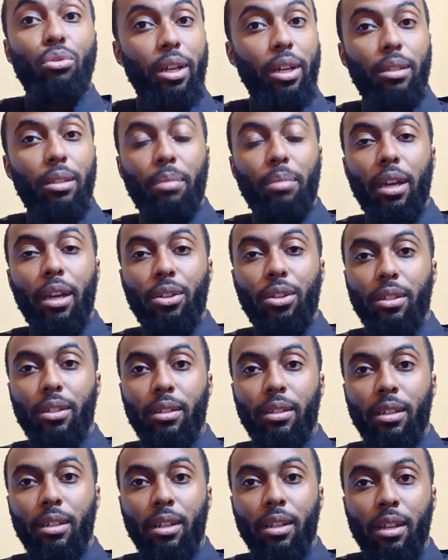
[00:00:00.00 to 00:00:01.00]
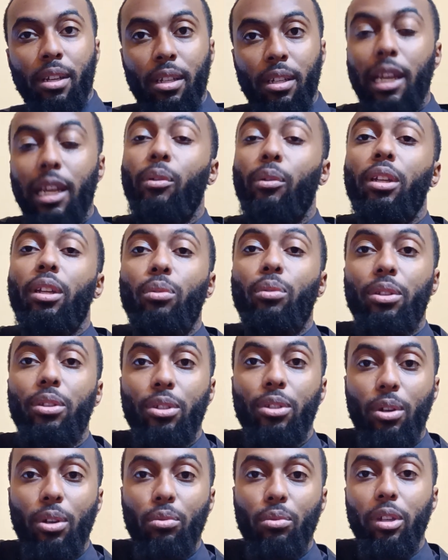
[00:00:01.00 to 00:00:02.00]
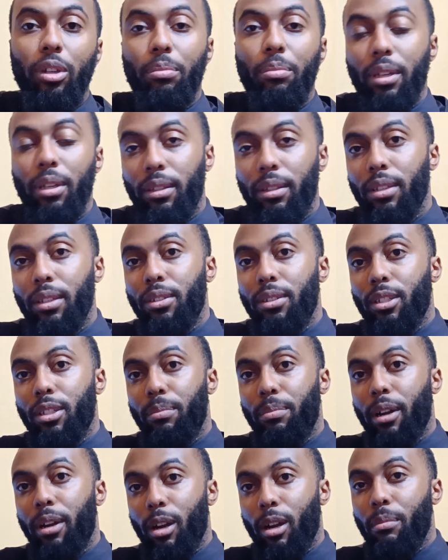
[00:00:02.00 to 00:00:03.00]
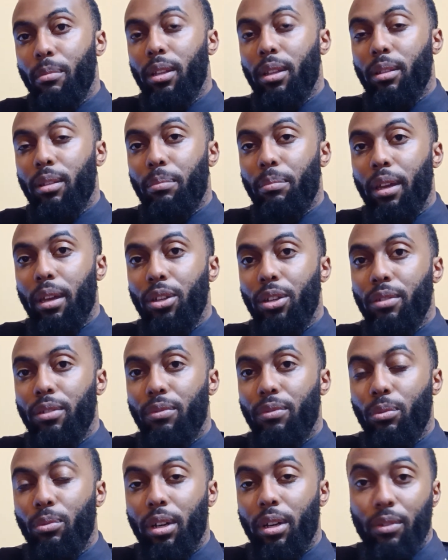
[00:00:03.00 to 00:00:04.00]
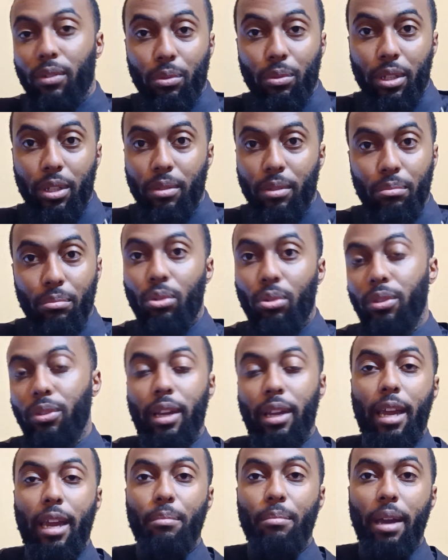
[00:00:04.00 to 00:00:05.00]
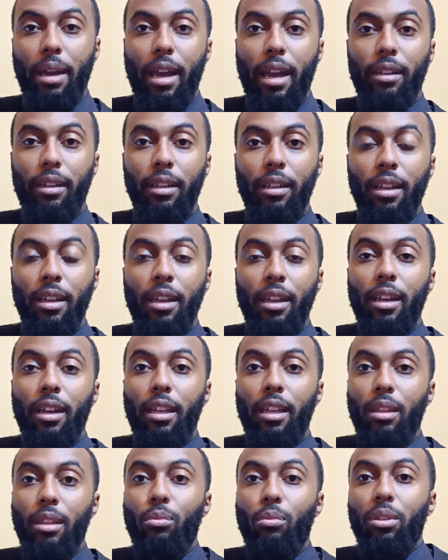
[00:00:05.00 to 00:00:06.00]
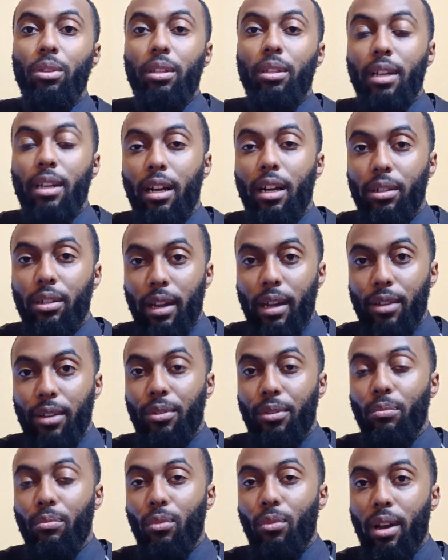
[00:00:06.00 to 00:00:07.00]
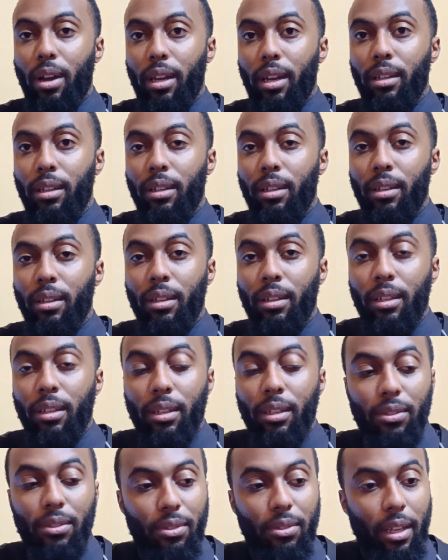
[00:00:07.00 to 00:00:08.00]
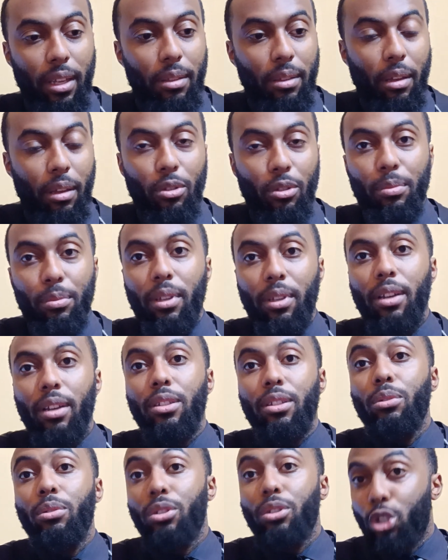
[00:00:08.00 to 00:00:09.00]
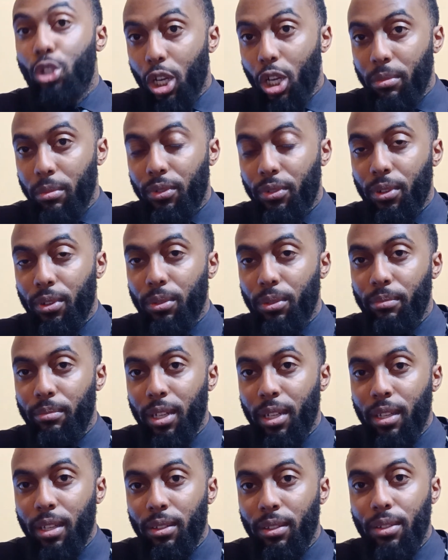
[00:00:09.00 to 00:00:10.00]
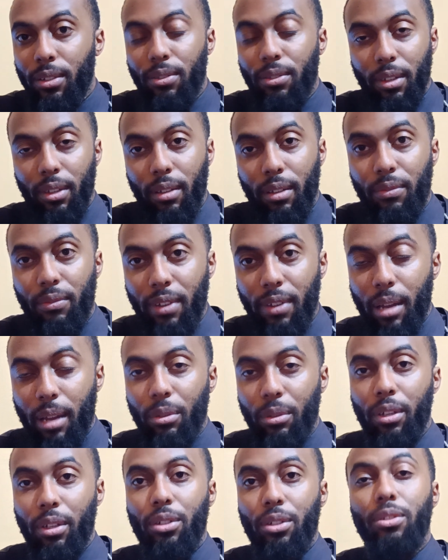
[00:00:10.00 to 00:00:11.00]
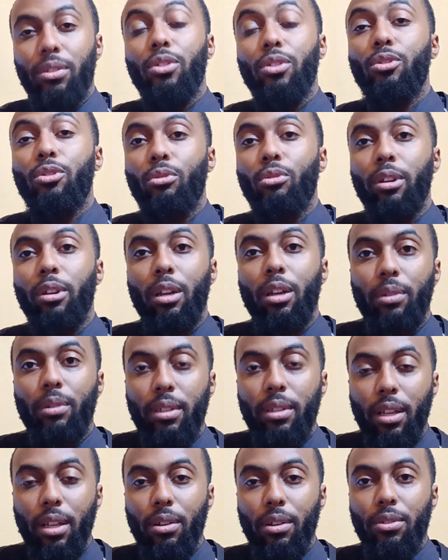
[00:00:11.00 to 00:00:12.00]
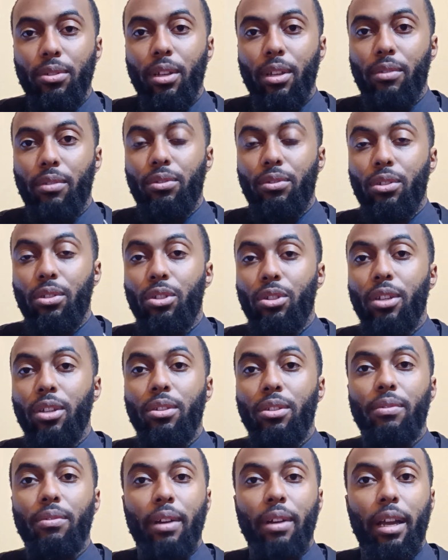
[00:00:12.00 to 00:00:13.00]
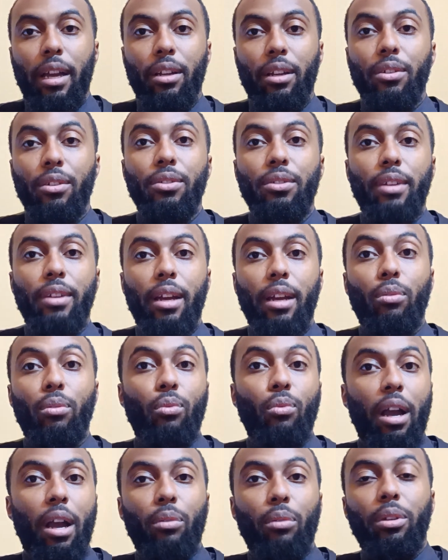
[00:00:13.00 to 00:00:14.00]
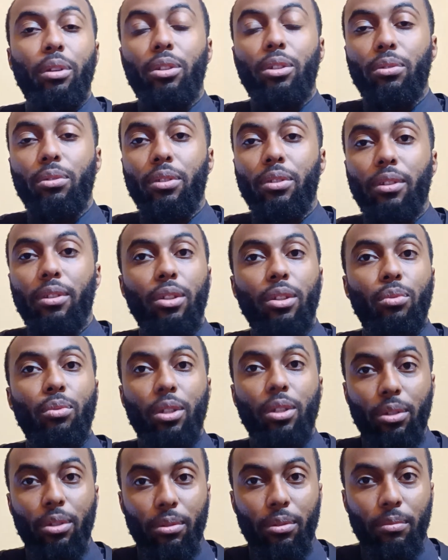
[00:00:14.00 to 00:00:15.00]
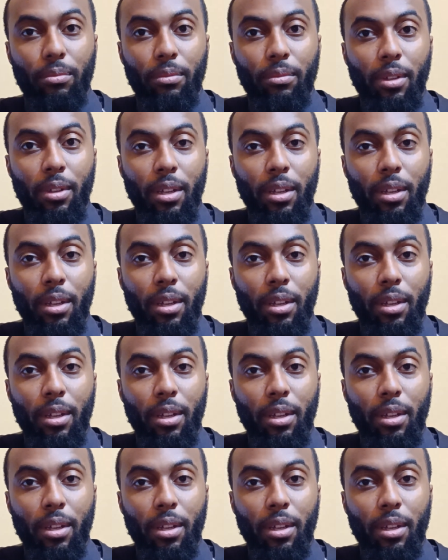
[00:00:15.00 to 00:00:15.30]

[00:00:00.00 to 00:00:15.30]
pricked the patient. Now, when he went to go repeat this experiment, the patient, for whatever reason, pulled the hand back. And then when the doctor asked him why, he said that was because he was a germaphobe. This is the confabulation, the story that we tell ourselves to justify and understand why we do the things we do.